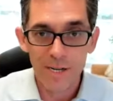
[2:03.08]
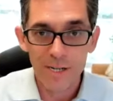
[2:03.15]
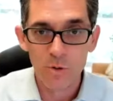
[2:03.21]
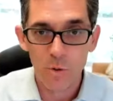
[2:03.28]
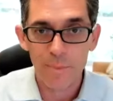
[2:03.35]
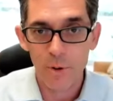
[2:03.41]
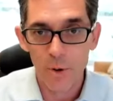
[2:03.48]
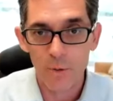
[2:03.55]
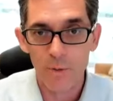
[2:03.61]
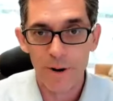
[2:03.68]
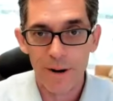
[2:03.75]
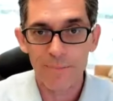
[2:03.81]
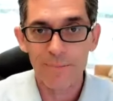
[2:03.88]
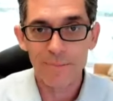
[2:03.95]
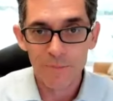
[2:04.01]
score
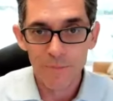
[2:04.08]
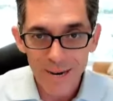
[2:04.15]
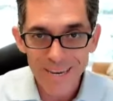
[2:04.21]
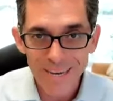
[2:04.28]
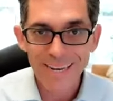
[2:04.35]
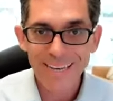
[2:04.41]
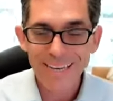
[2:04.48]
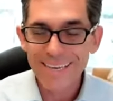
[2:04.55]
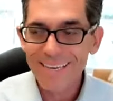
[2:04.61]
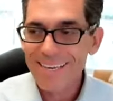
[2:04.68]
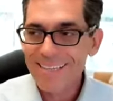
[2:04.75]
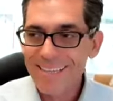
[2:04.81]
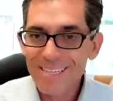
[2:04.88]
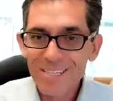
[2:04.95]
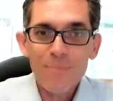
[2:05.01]
program, right?
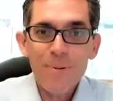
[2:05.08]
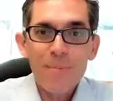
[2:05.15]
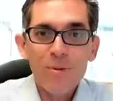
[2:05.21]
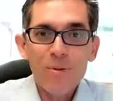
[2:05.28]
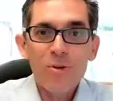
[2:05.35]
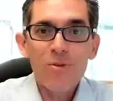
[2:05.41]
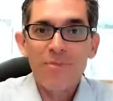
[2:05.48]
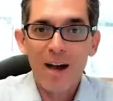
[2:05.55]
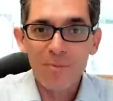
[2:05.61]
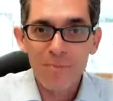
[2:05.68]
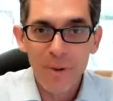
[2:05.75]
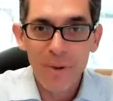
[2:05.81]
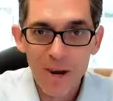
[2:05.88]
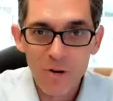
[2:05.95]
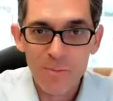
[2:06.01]
These are people who filed
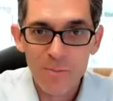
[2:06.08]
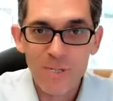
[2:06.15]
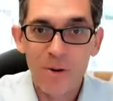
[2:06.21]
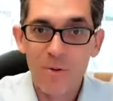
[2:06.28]
bankruptcy.